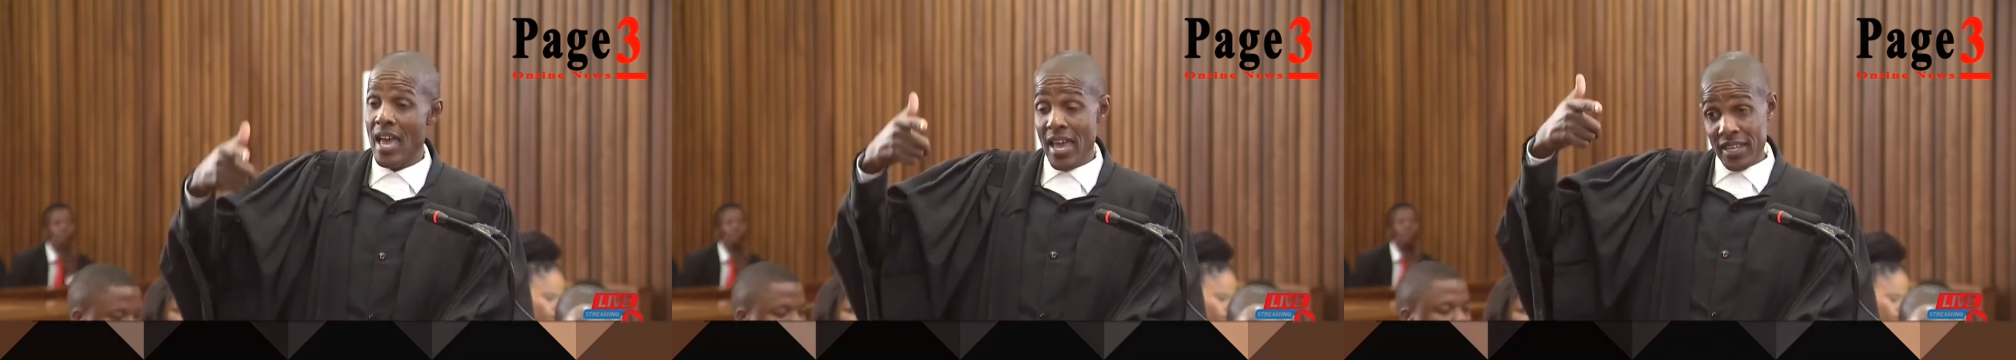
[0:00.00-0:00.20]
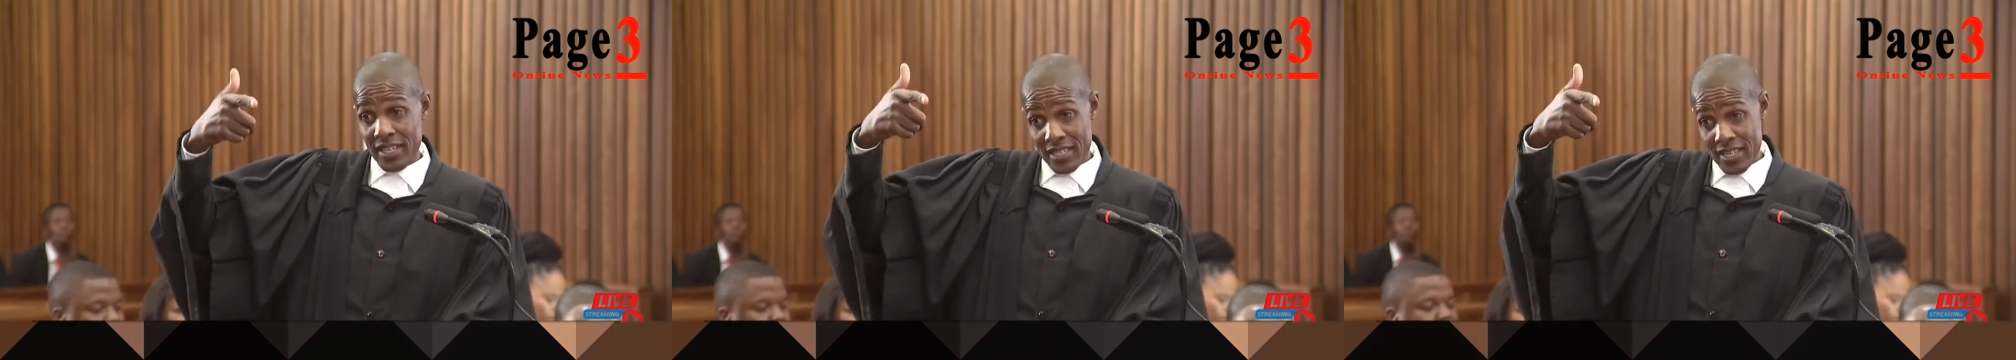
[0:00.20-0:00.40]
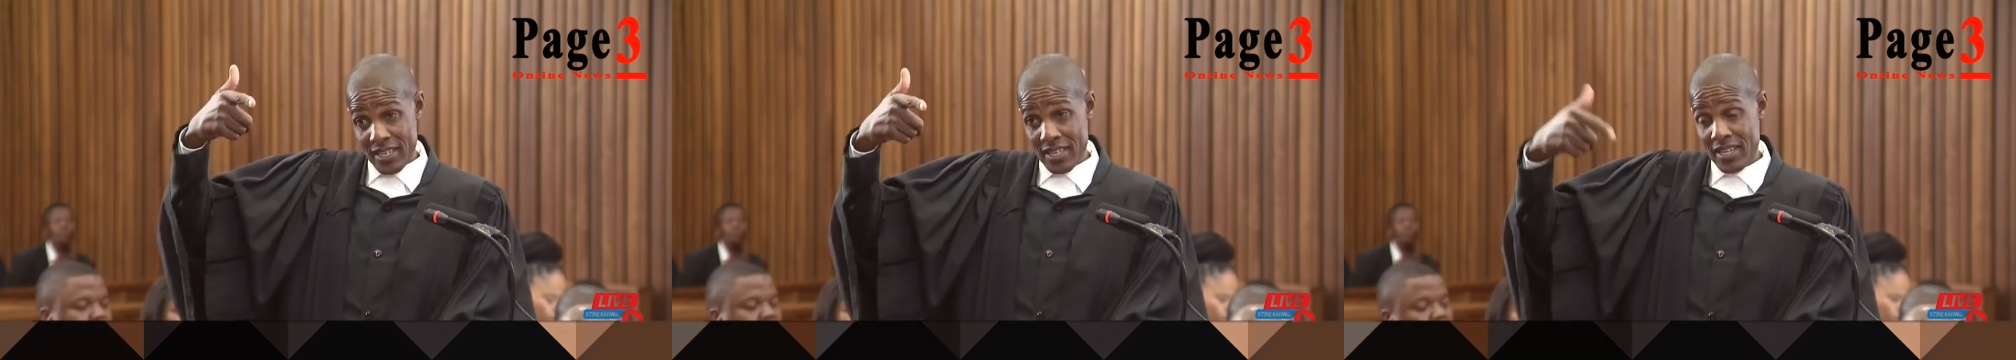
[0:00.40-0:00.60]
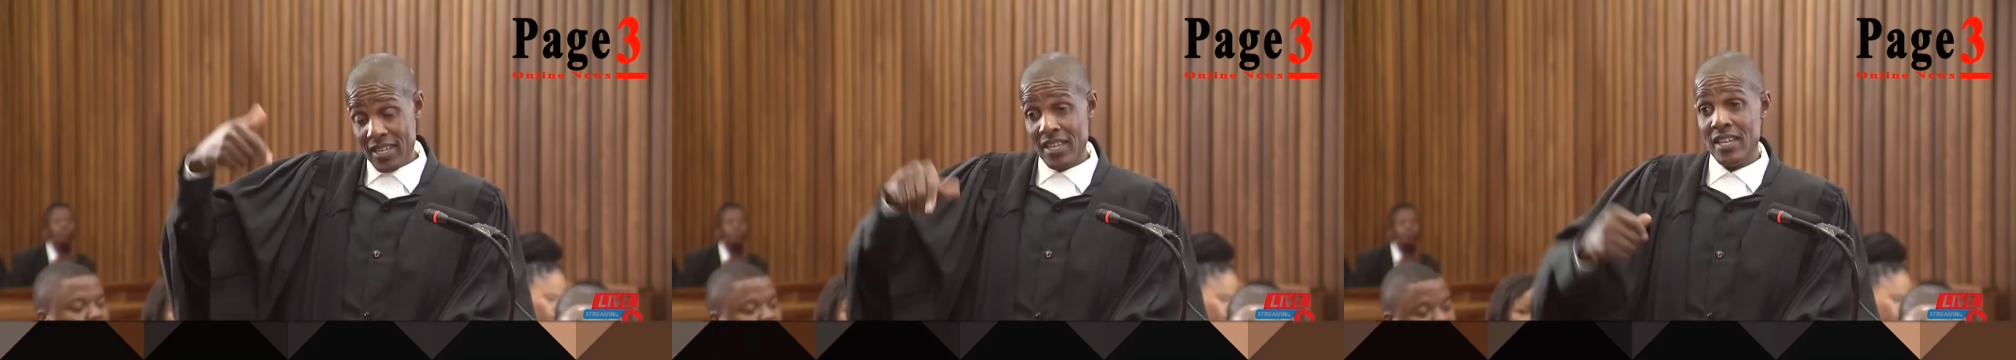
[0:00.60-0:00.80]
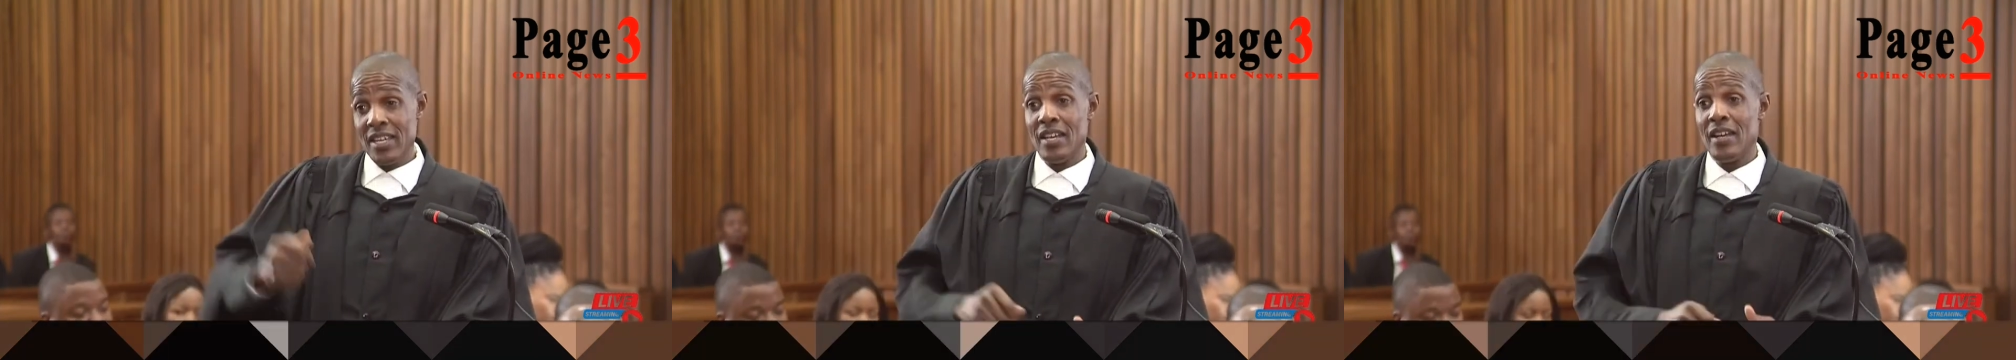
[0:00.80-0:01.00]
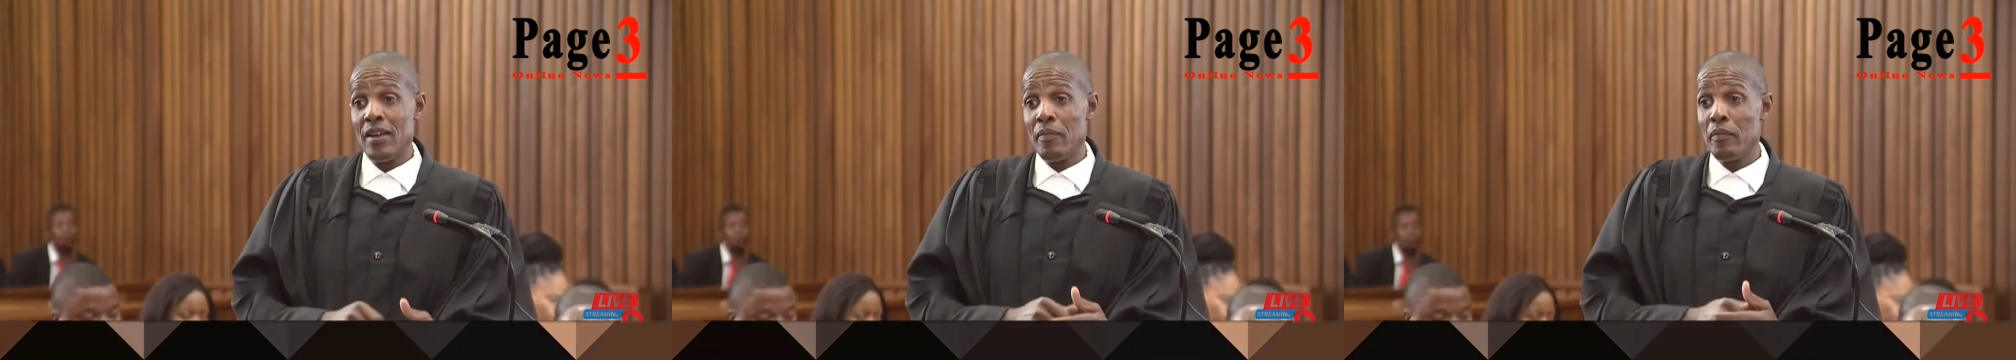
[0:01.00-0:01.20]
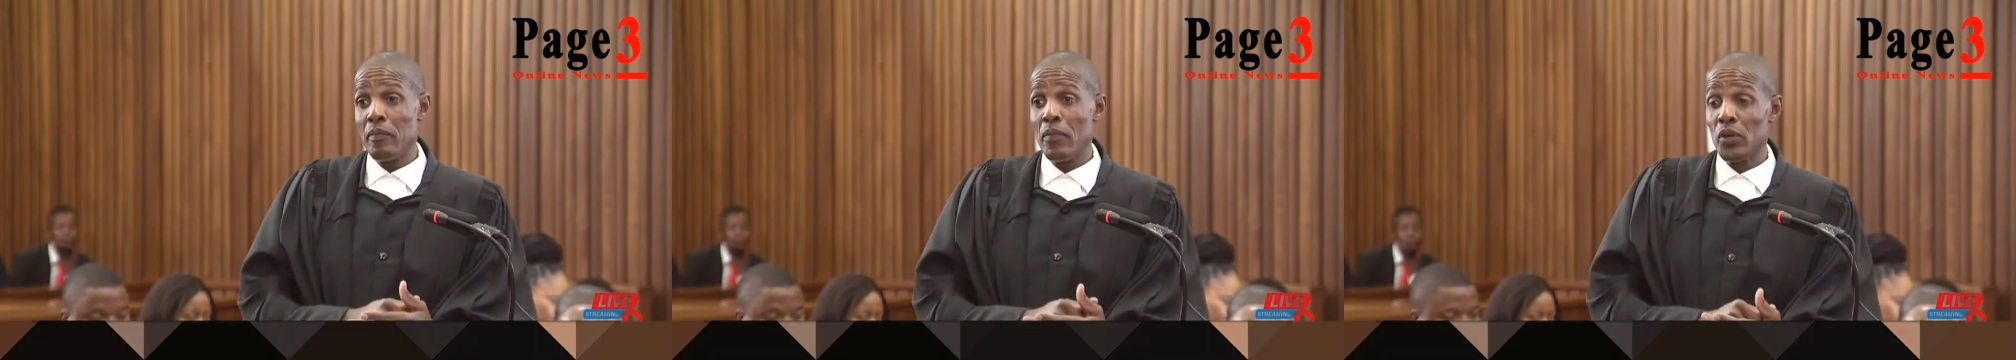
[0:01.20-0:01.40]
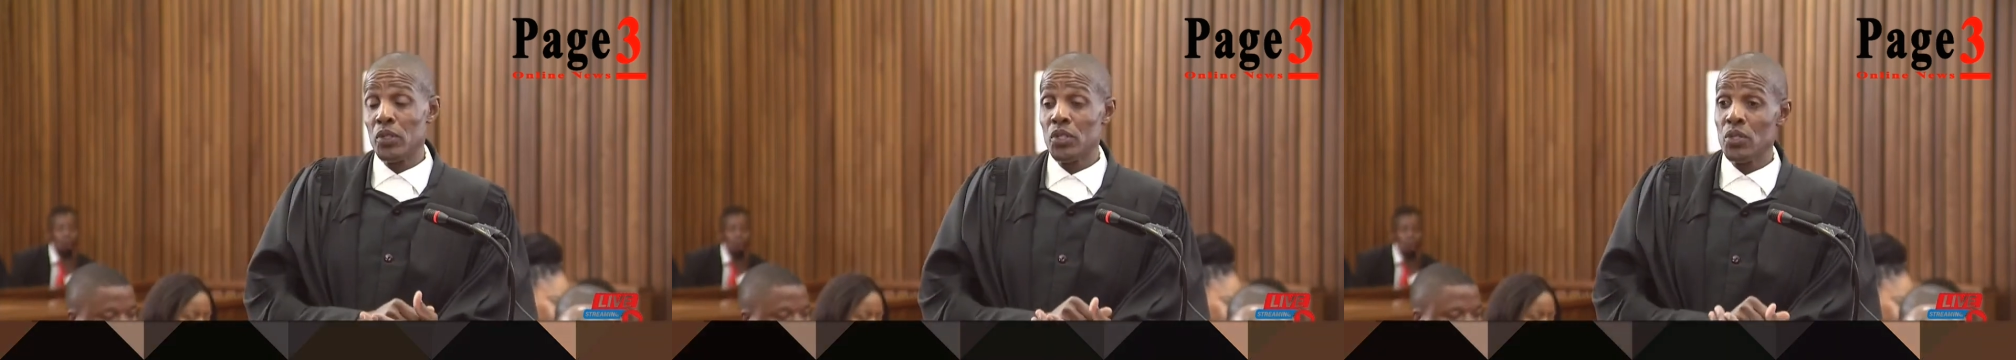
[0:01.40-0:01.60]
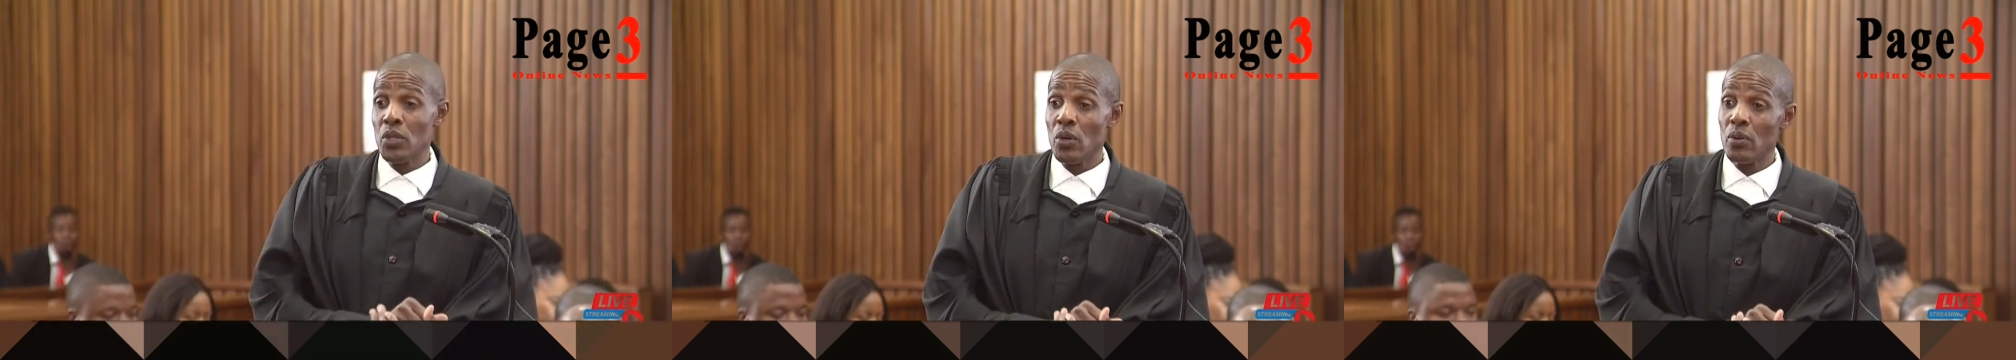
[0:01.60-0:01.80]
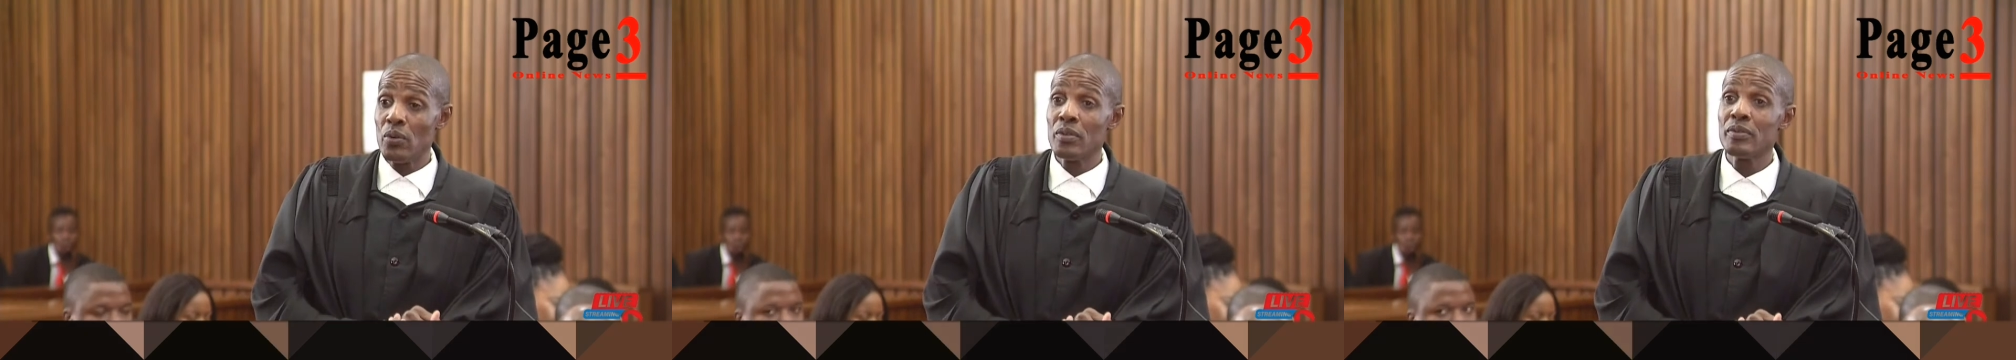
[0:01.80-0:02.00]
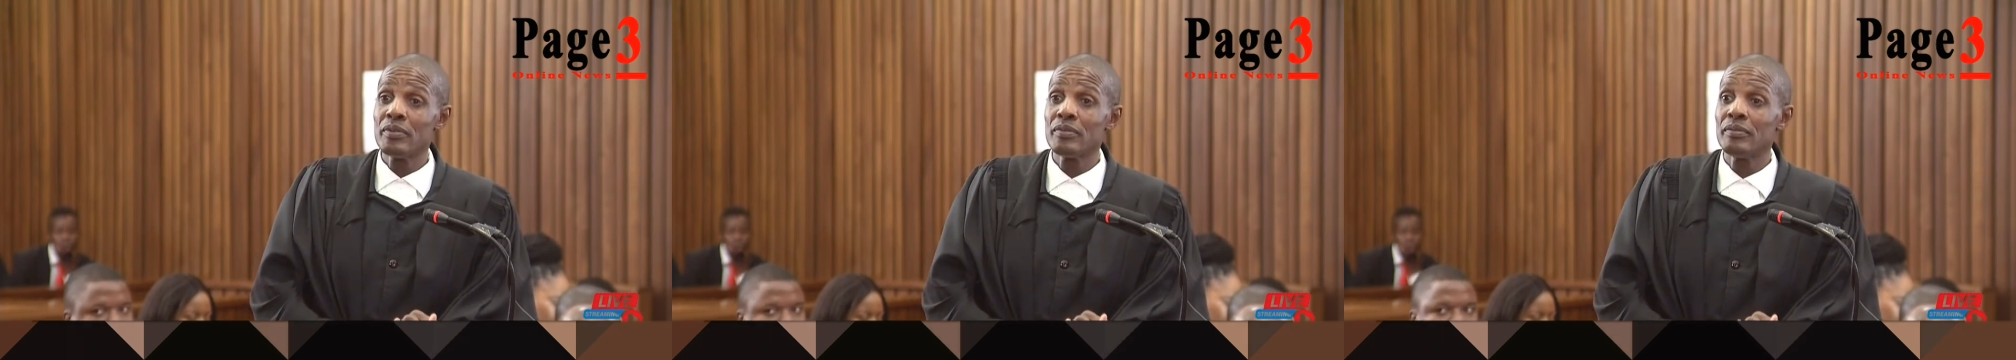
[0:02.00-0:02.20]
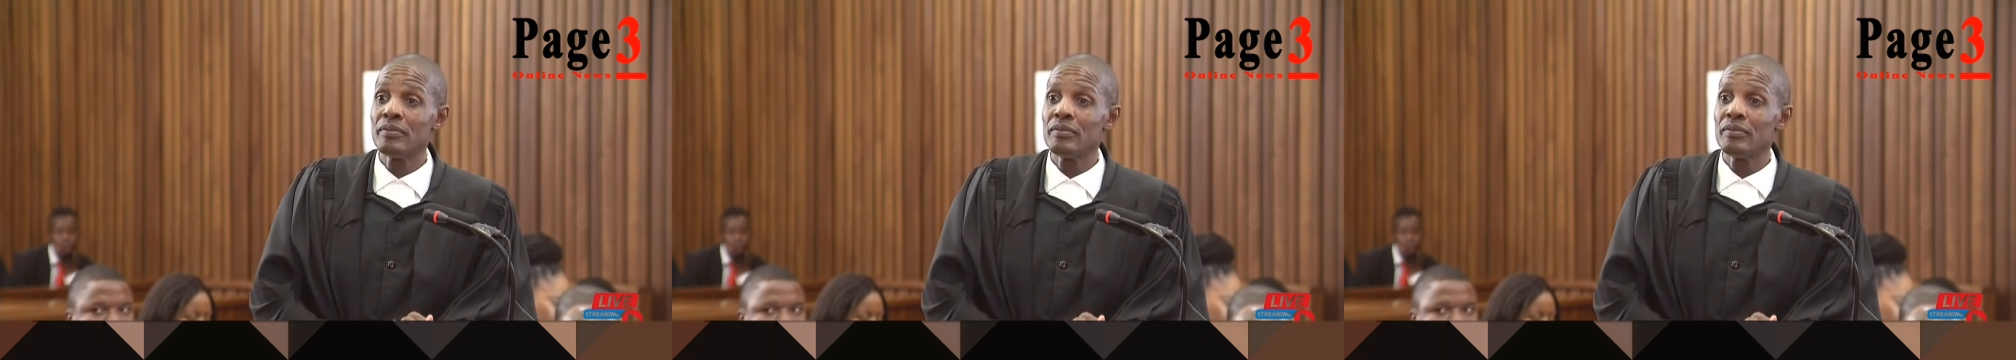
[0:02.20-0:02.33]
and more so